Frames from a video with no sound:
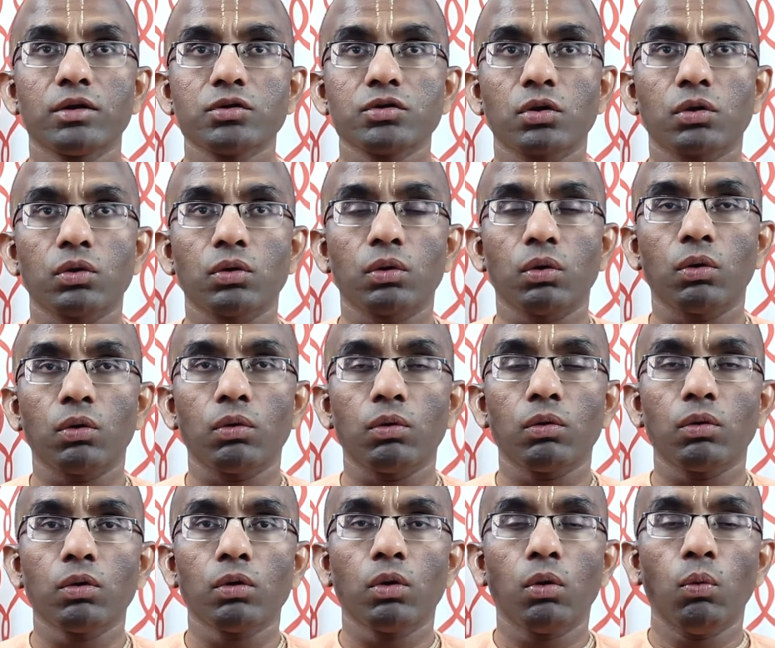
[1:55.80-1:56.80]

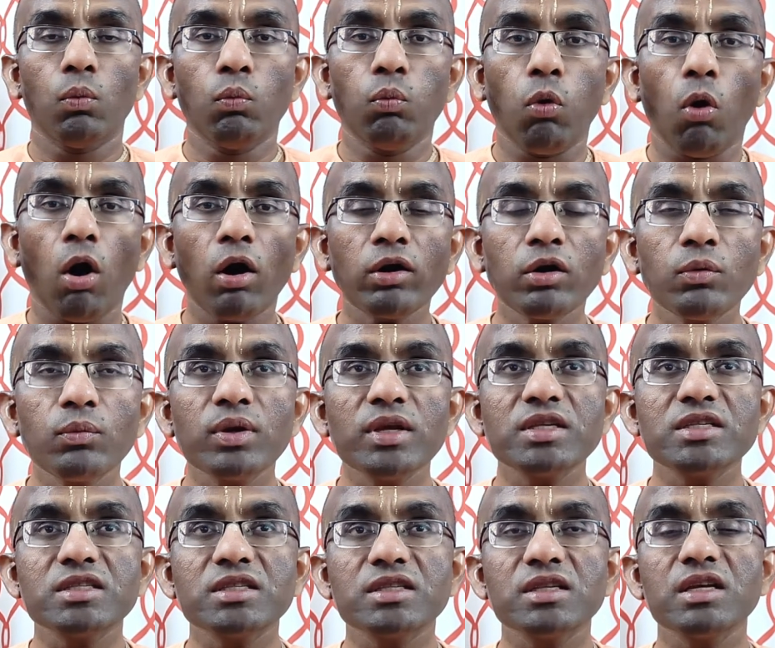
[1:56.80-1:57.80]
So what we
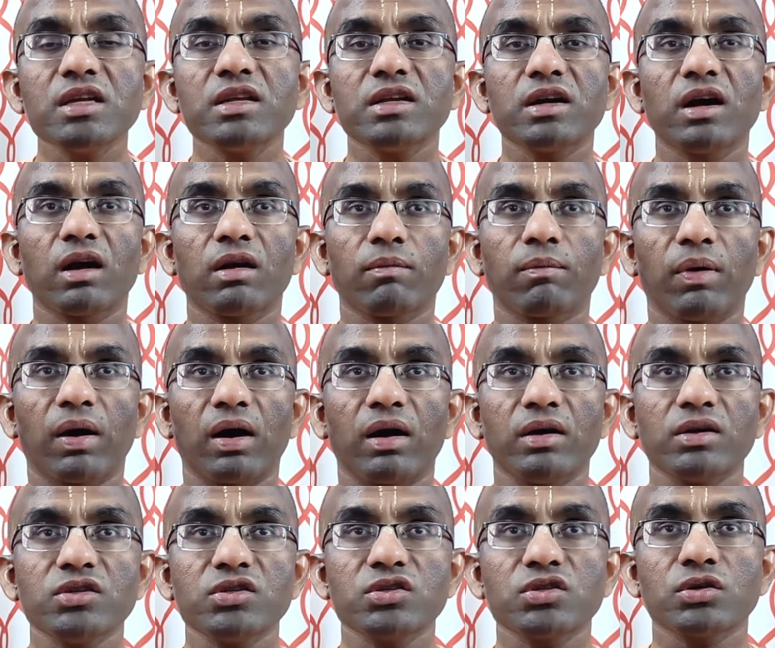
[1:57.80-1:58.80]
see in our
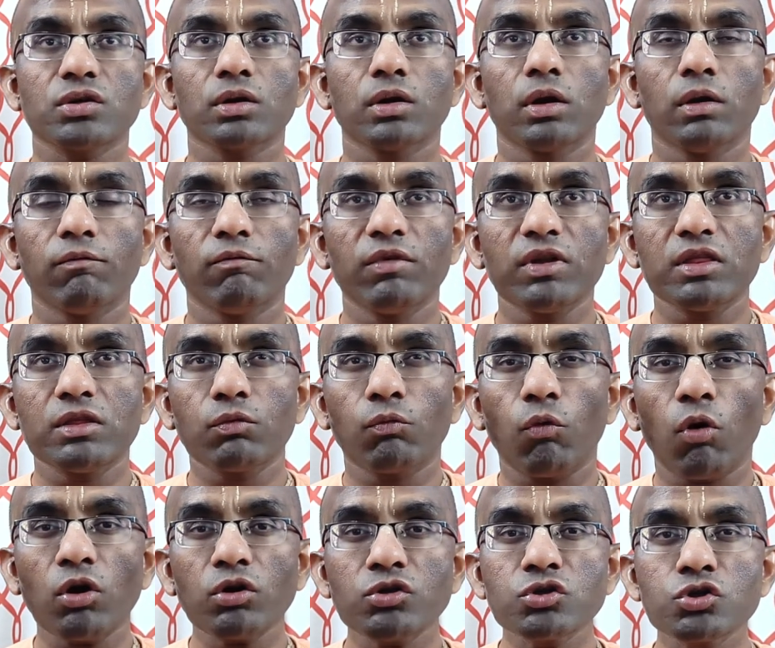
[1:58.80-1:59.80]
past, with
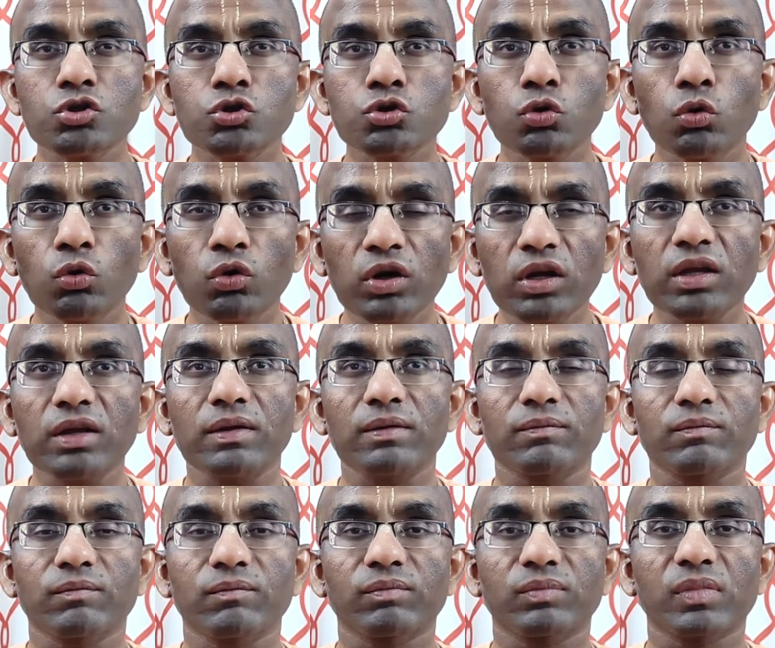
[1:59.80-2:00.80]
what story
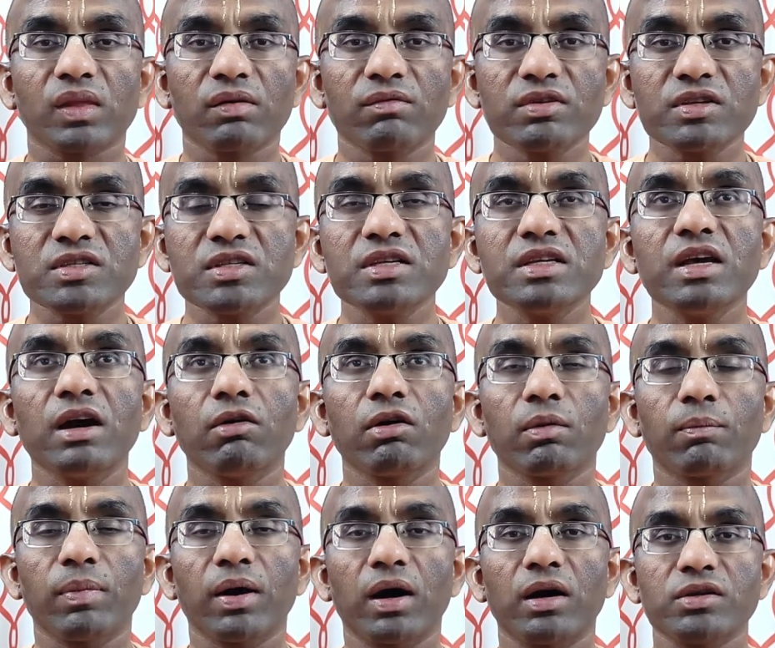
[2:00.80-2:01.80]
we see our
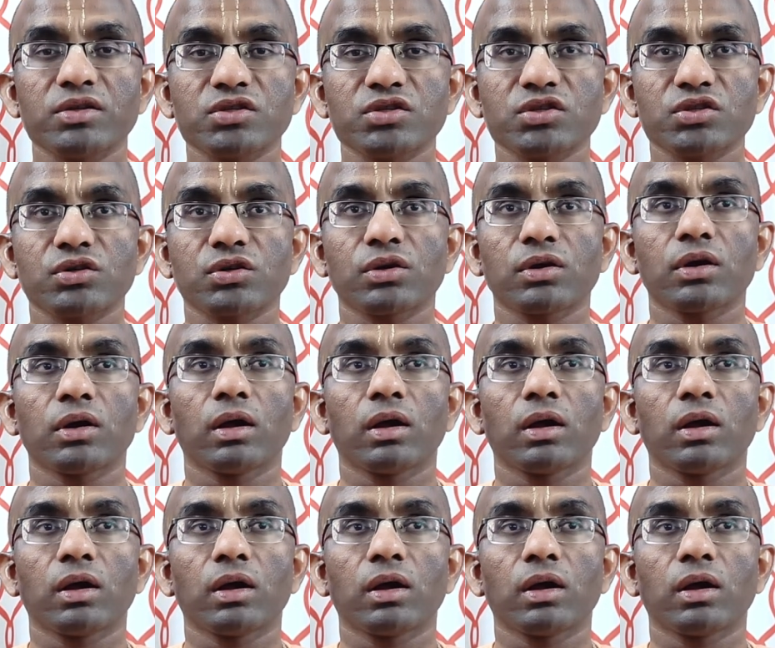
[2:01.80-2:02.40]
past,